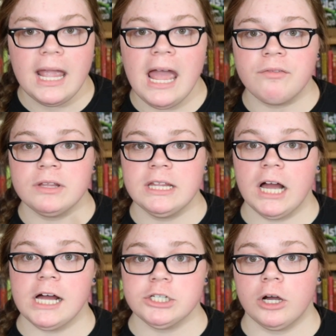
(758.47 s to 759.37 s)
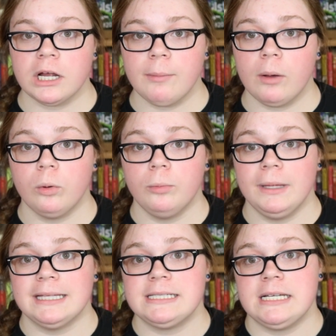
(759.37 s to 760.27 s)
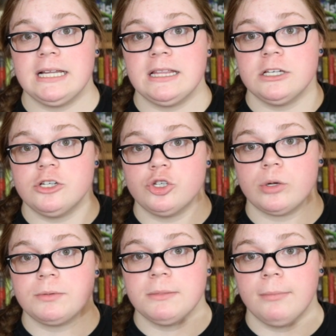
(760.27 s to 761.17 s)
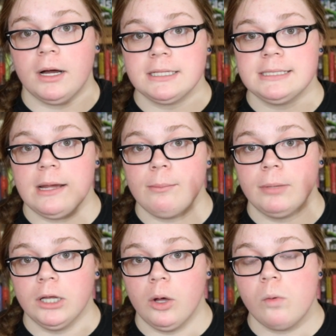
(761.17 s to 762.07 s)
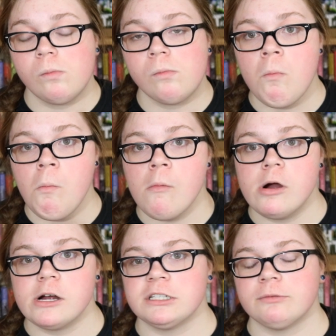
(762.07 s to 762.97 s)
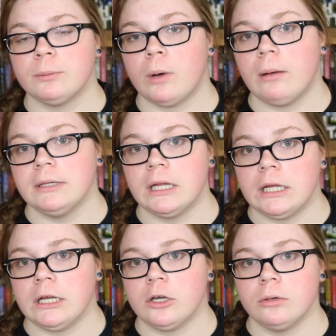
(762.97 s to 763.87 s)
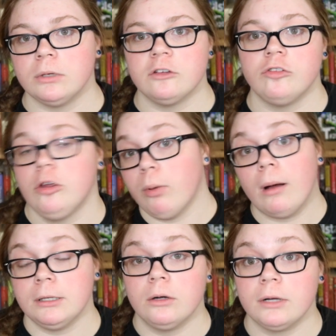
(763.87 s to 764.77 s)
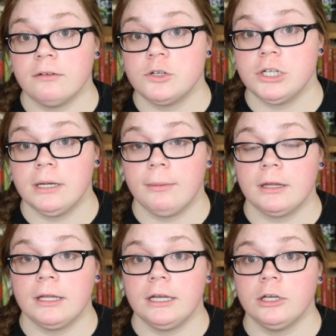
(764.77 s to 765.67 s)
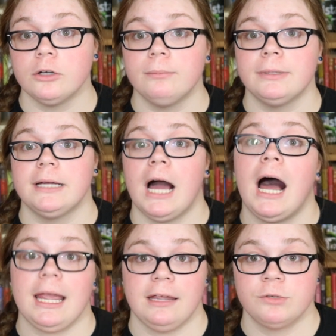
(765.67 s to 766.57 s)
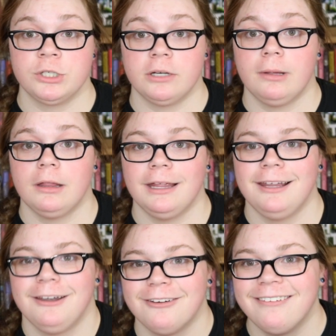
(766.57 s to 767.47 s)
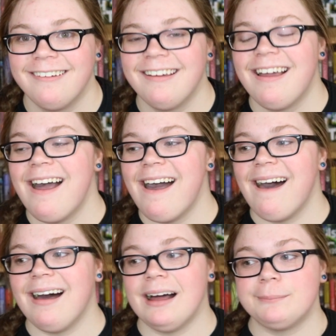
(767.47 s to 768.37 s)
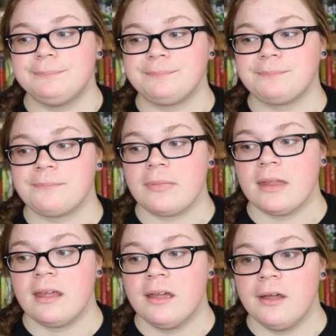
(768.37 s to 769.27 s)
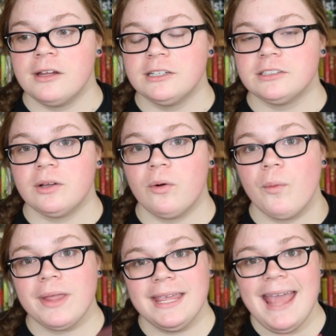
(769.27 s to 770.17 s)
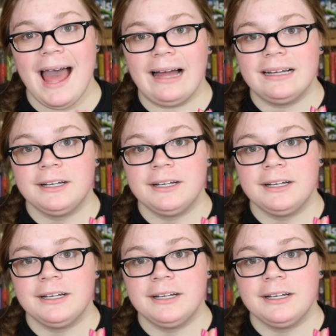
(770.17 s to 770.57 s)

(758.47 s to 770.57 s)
Everything I talked about will be listed in the description box down below, except for probably the lanyard, because you probably don't give a shit about the lanyard, but I give a shit about the lanyard. So yeah,